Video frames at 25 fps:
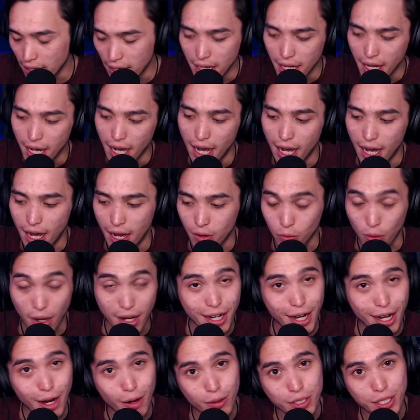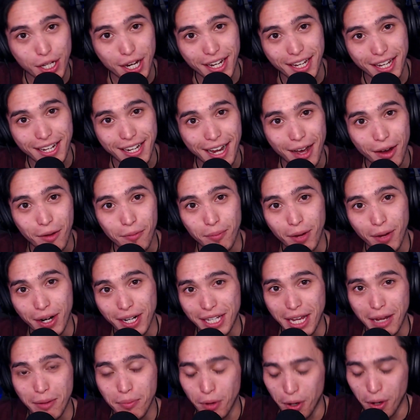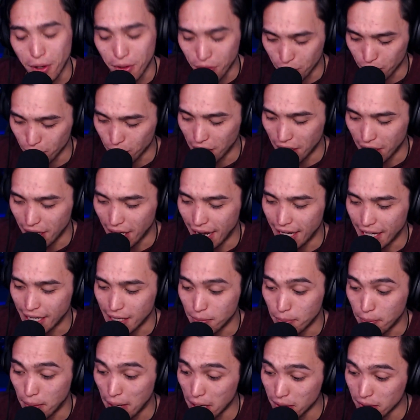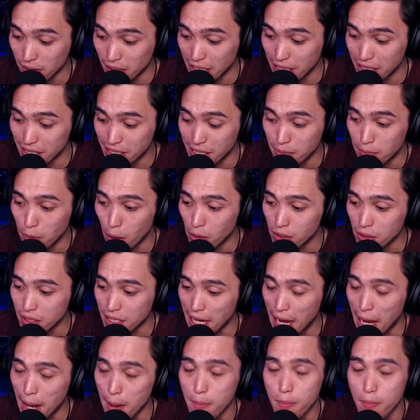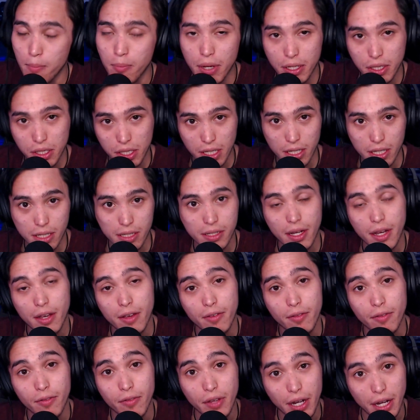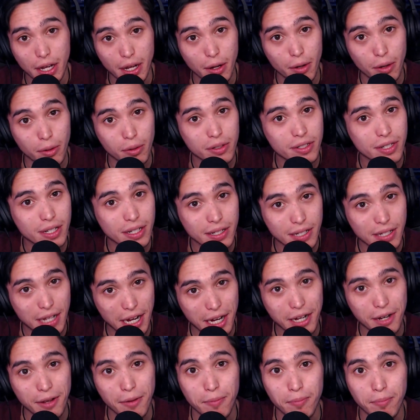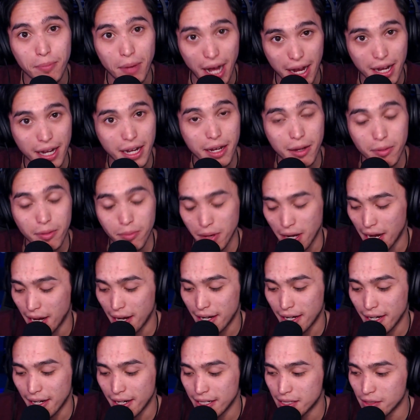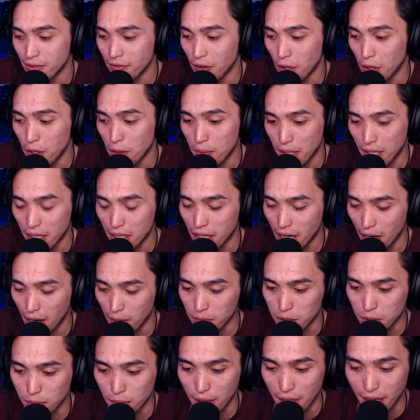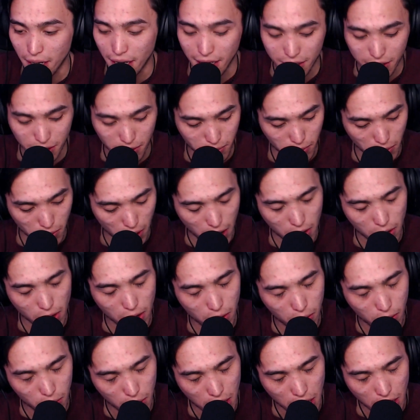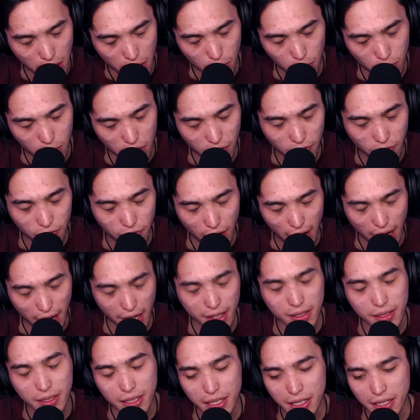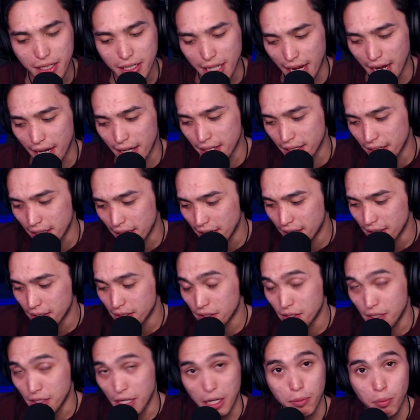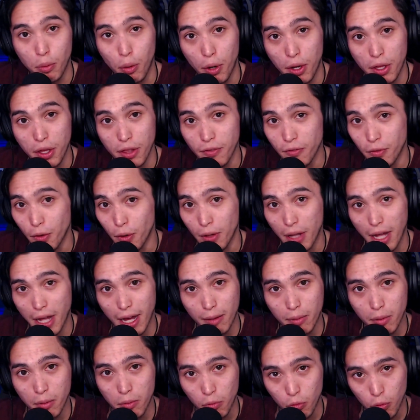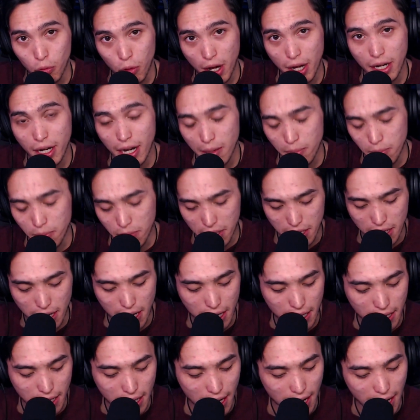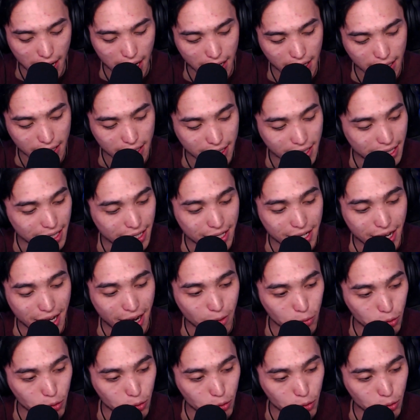uh, right now we're checking out Money Game Part 3, and it apparently is the most ambitious video to date by him. And it's a very big accomplishment. And tomorrow we finally get Sick Boi, the full album right at midnight. And I'm